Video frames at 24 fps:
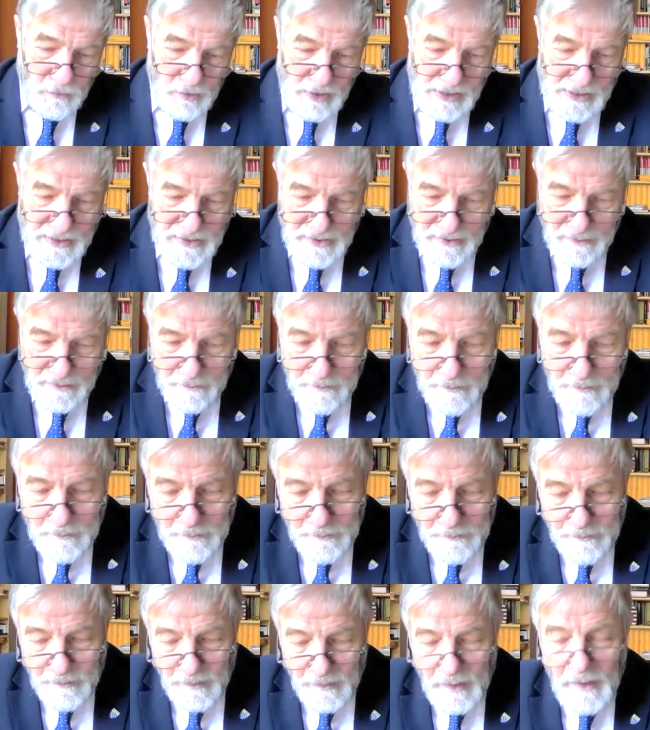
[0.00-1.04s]
of Greece.
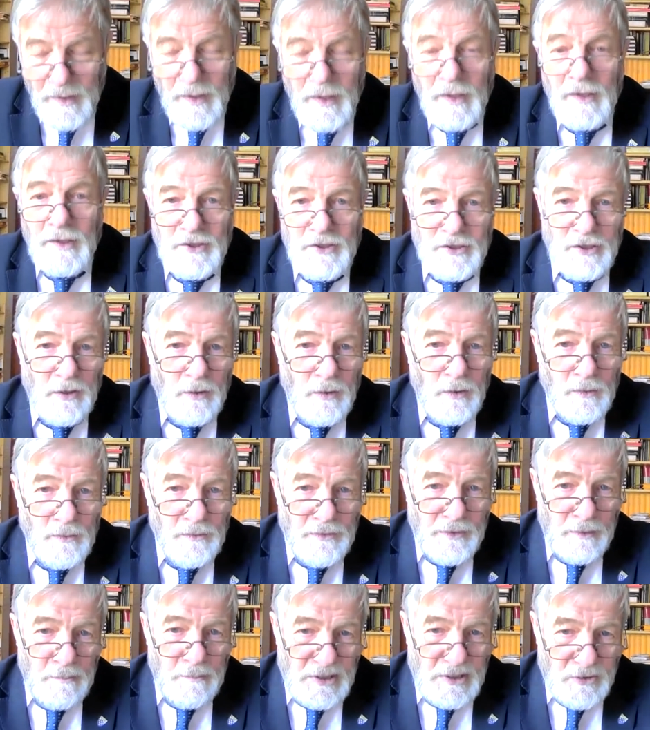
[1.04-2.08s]

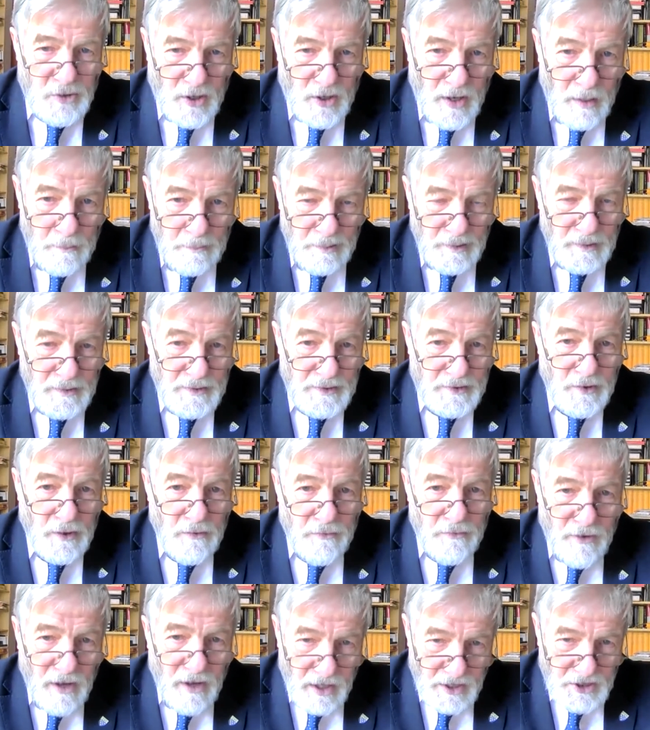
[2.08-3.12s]
So the metropolis
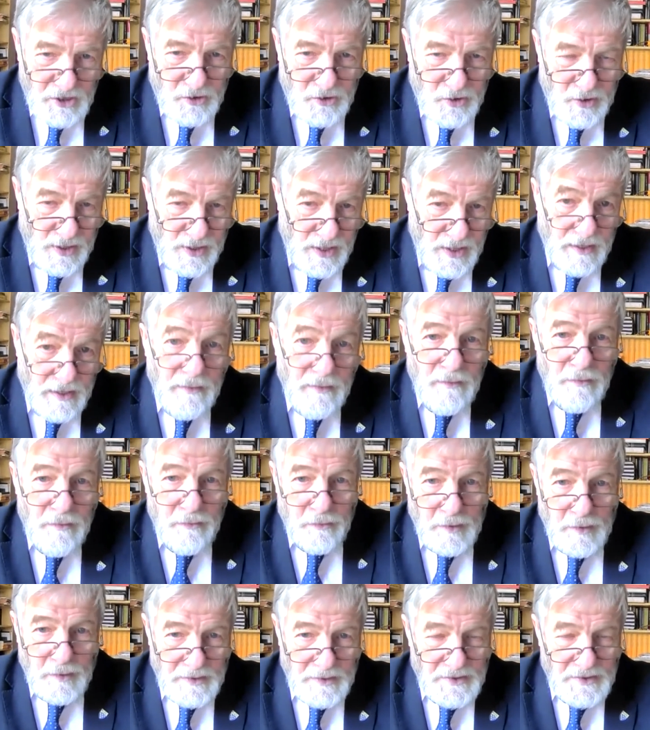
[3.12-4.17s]
of Austria,
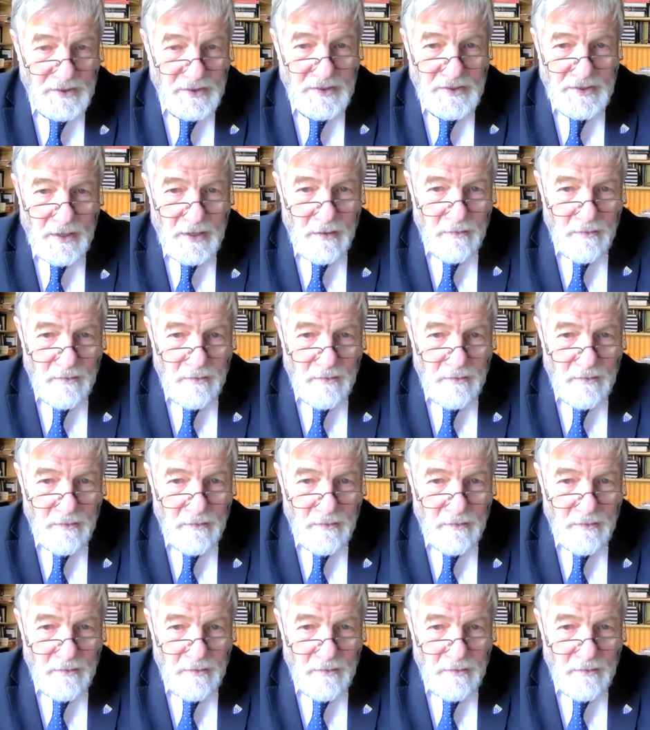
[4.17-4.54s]
for instance,